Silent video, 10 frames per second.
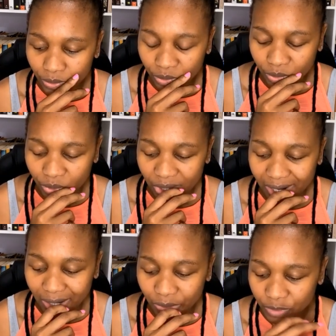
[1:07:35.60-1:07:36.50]
I'll
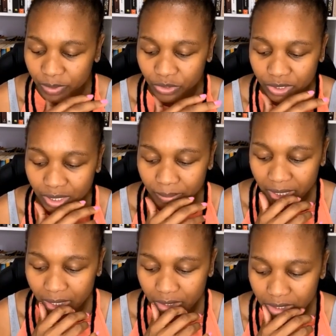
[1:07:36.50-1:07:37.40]
speak to somebody
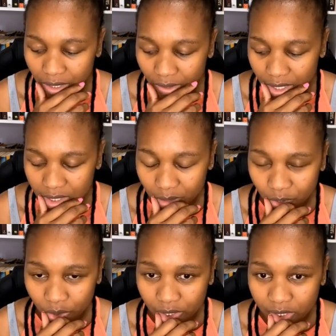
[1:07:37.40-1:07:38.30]
else. I'll ask them the
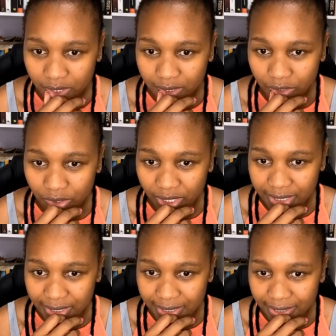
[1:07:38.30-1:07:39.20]
questions that you guys are
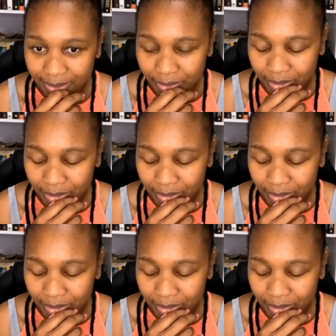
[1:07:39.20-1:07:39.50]
sending me in my